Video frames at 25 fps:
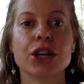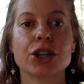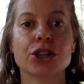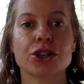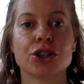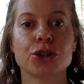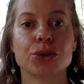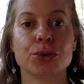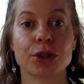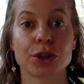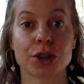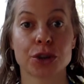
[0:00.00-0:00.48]

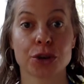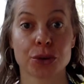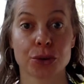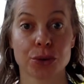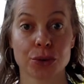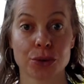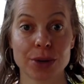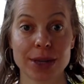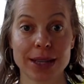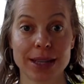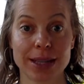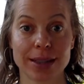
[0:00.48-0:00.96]
to
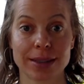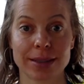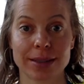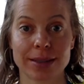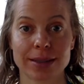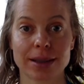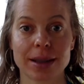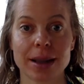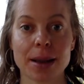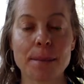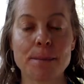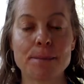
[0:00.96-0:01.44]

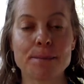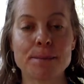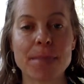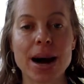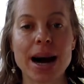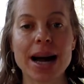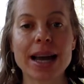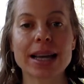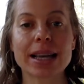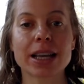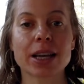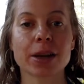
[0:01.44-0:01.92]
increase
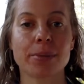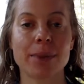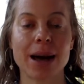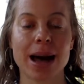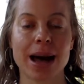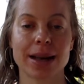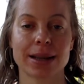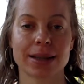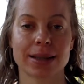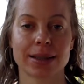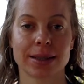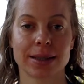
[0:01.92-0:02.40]
my
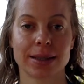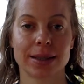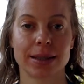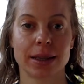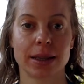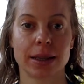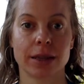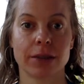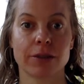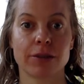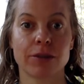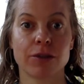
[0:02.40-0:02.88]

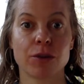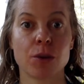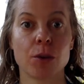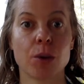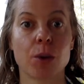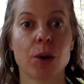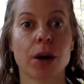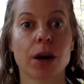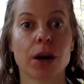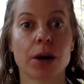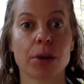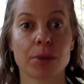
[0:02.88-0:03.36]
capacity
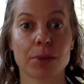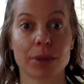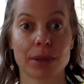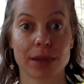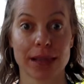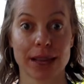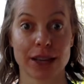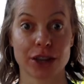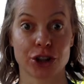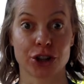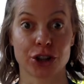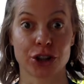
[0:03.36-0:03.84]
for
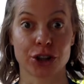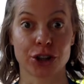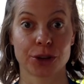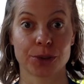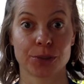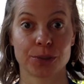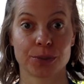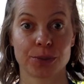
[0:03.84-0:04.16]
pleasure,